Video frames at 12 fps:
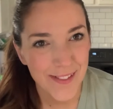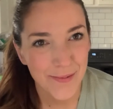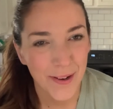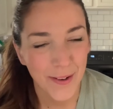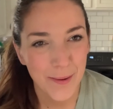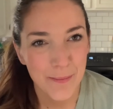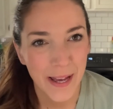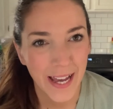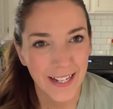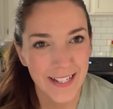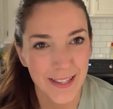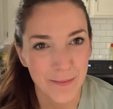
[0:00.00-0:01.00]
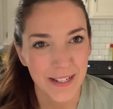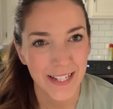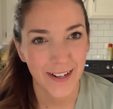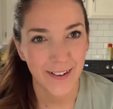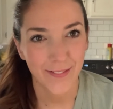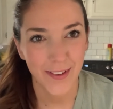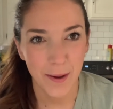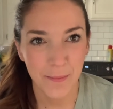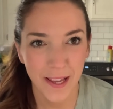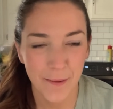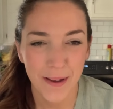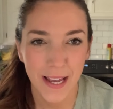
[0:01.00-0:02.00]
welcome back to the Madera
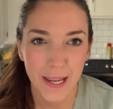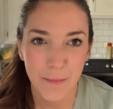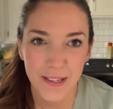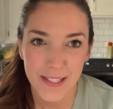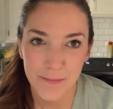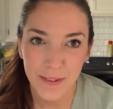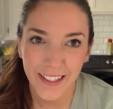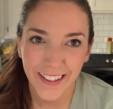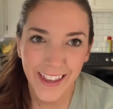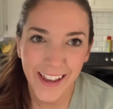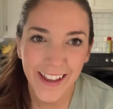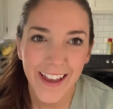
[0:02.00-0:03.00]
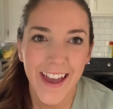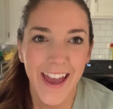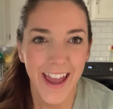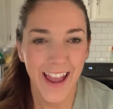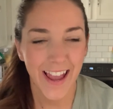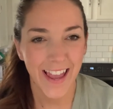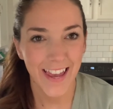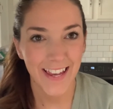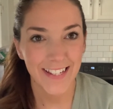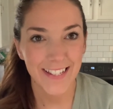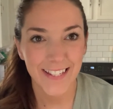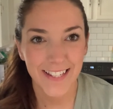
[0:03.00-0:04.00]
family. My name is Amelia,
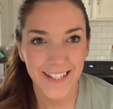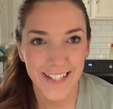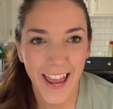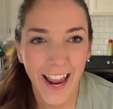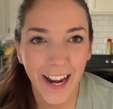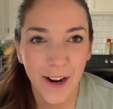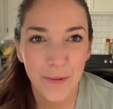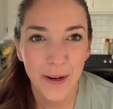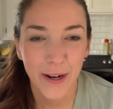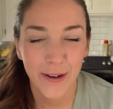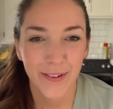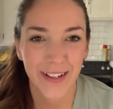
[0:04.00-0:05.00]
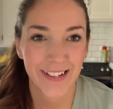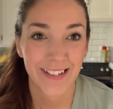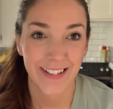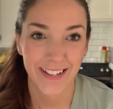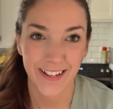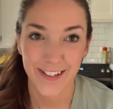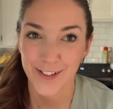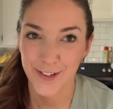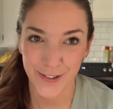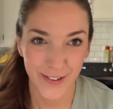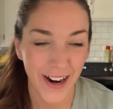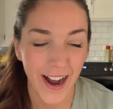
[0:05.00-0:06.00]
and today we are going to
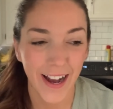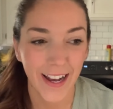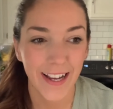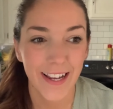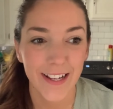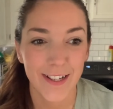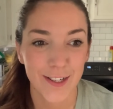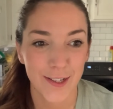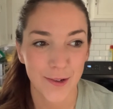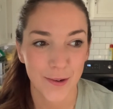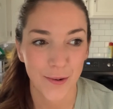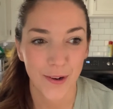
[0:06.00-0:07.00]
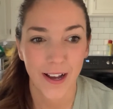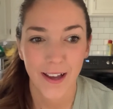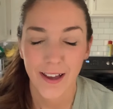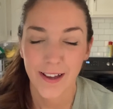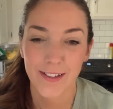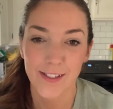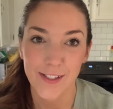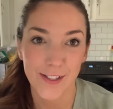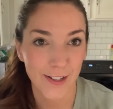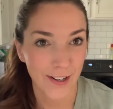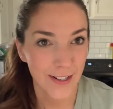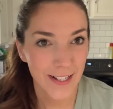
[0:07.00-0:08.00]
try to
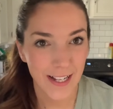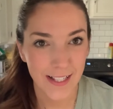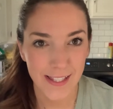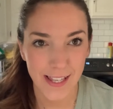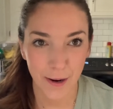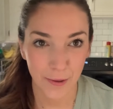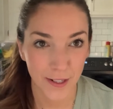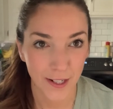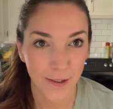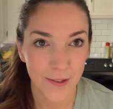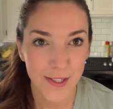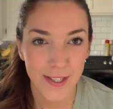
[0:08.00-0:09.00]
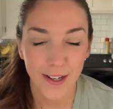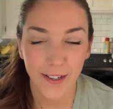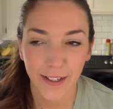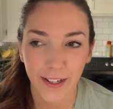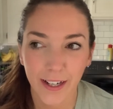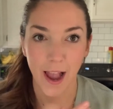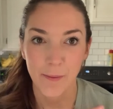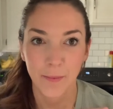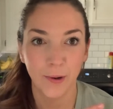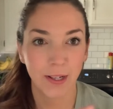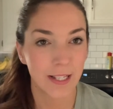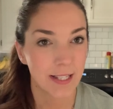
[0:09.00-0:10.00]
start a sourdough starter. I'm
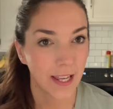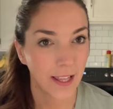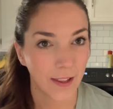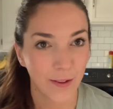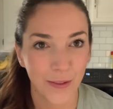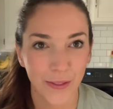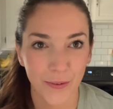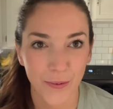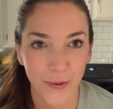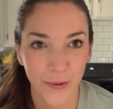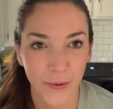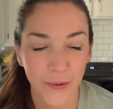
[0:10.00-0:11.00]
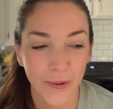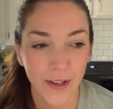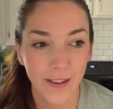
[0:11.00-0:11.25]
going to take you through